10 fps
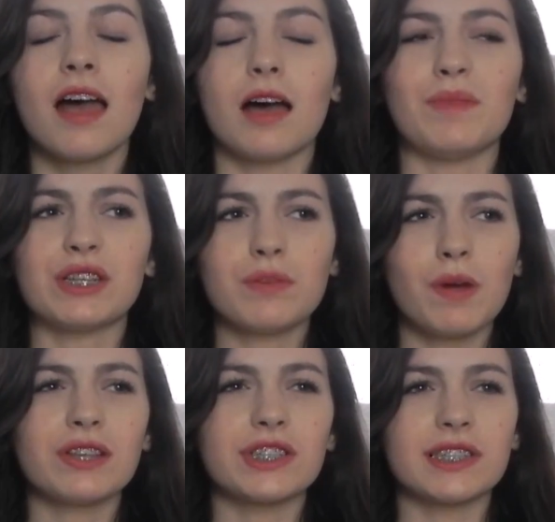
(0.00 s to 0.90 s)
I do
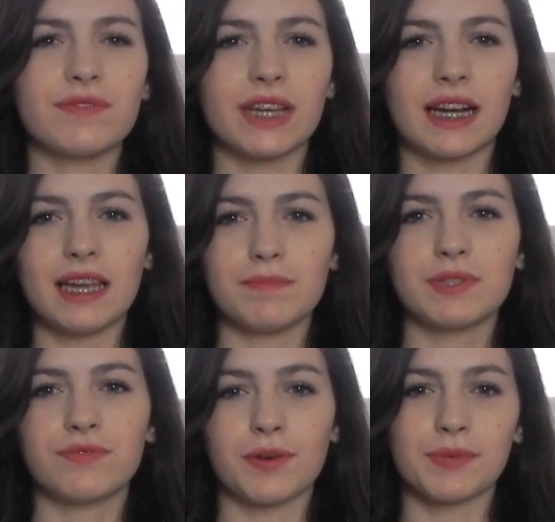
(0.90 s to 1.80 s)
apologise if the
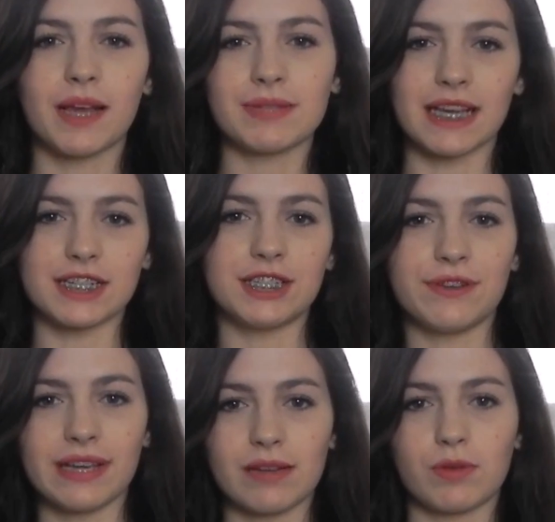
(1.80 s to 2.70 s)
clips from when I was actually
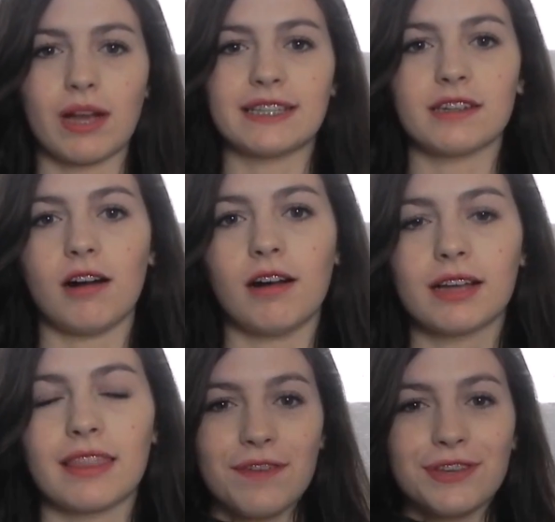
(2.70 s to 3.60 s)
doing it were quite
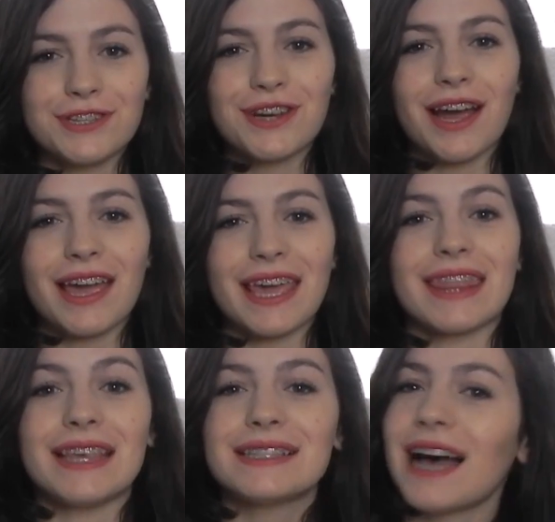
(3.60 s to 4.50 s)
dark. If you try
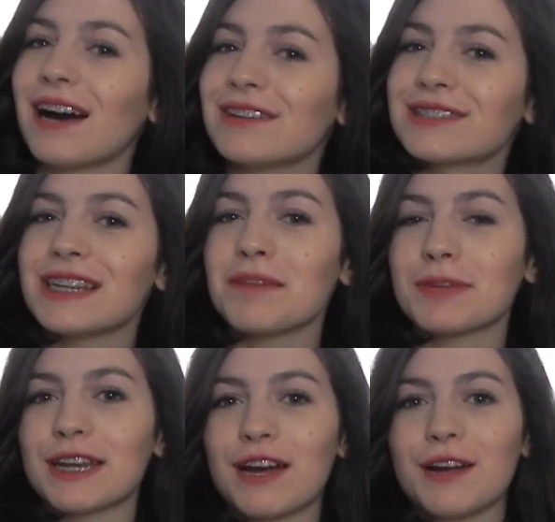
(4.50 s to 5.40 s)
this out, do let
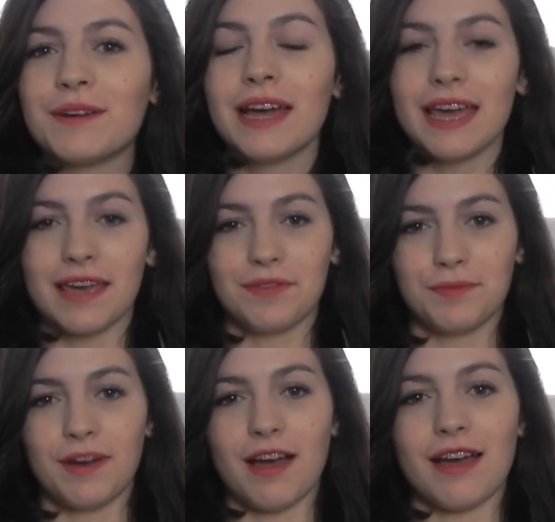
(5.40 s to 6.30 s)
me know if
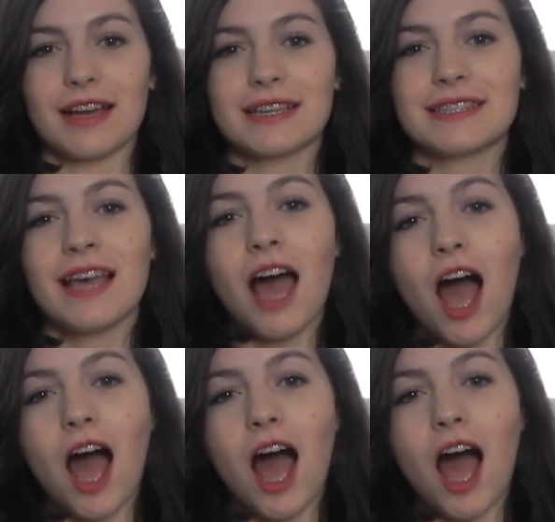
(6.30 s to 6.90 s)
it works.